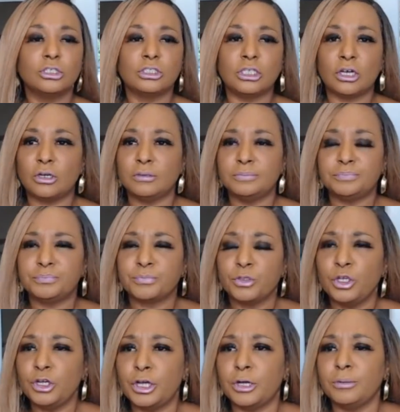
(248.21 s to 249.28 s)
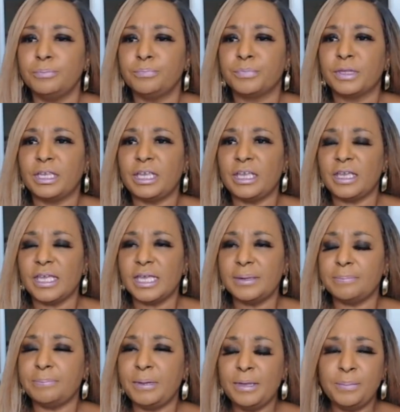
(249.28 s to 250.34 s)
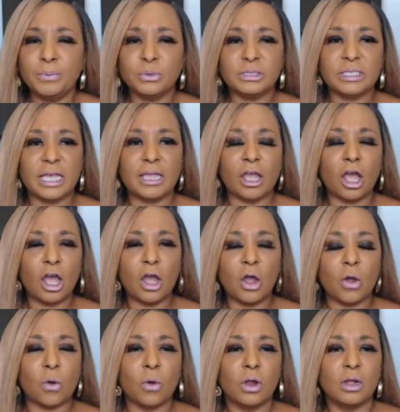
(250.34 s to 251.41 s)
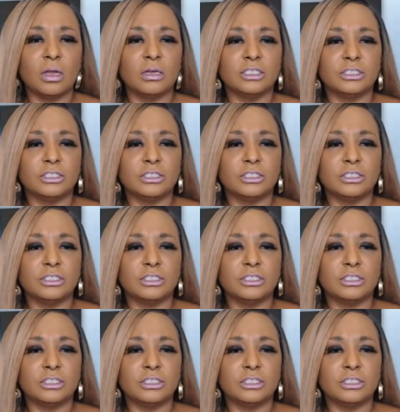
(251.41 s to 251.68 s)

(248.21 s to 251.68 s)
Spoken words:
So, you know, people say, oh,